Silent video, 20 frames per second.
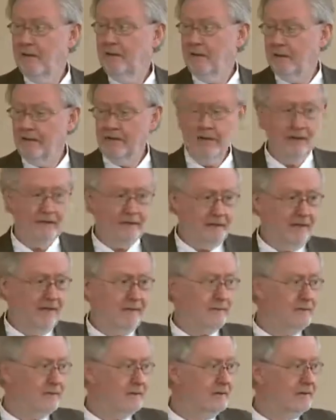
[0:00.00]
It got
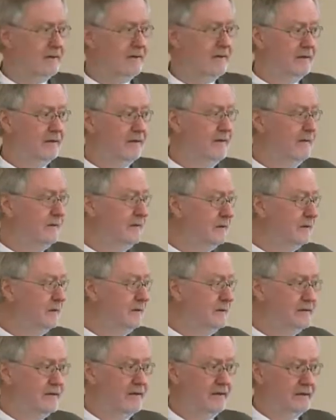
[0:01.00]
captured in Iliamna
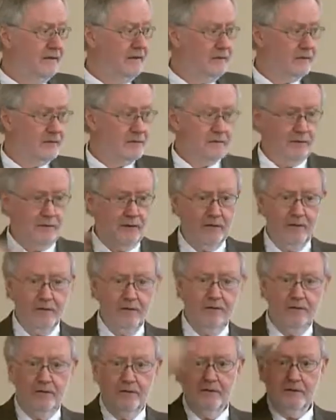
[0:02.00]
because that, that was part of their
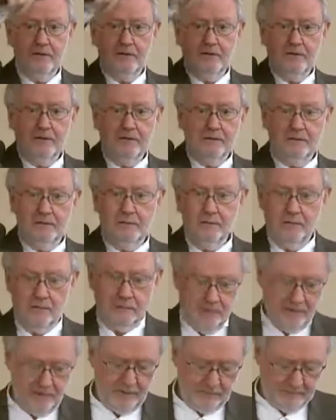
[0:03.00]
use area as they move
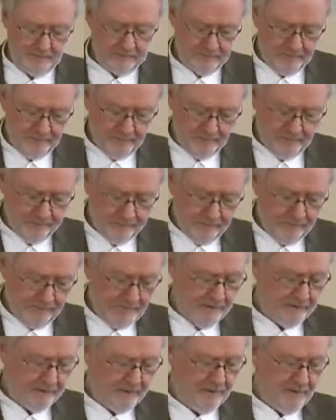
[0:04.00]
around.
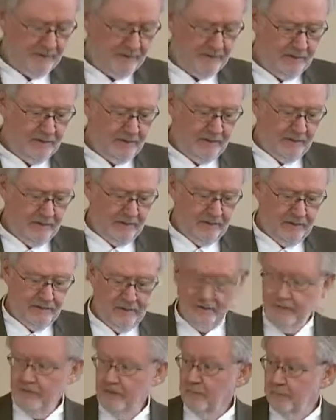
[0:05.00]
So that,
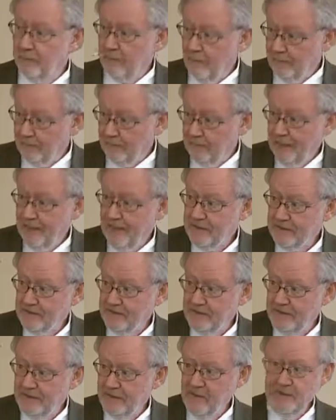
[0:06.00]
and then
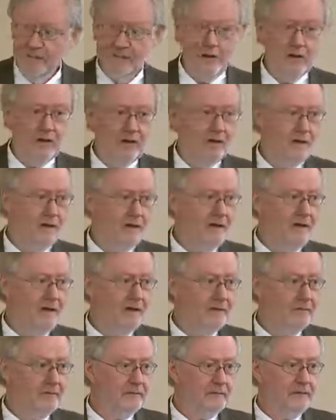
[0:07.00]
lastly, oh, we got
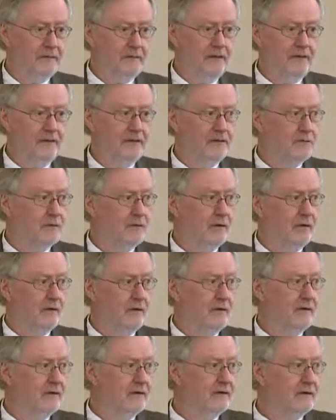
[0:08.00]
we got to use more
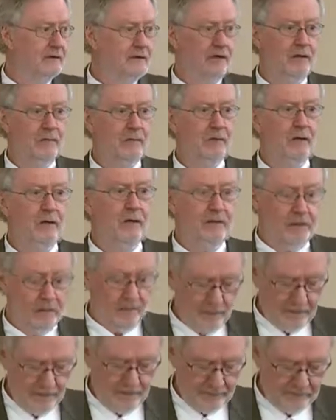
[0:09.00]
area. The caribou aren't here.
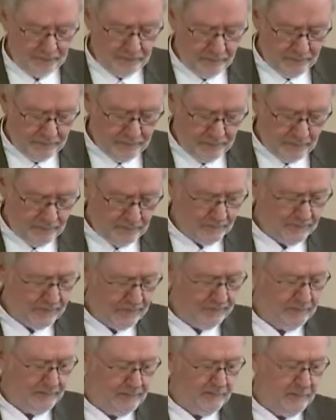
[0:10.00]
We have to go farther to get
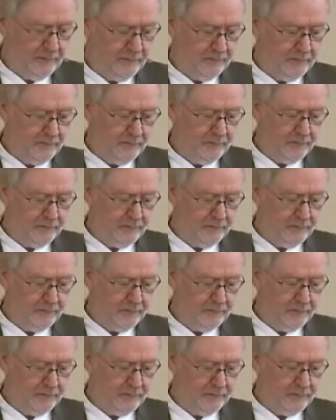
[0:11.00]
the caribou.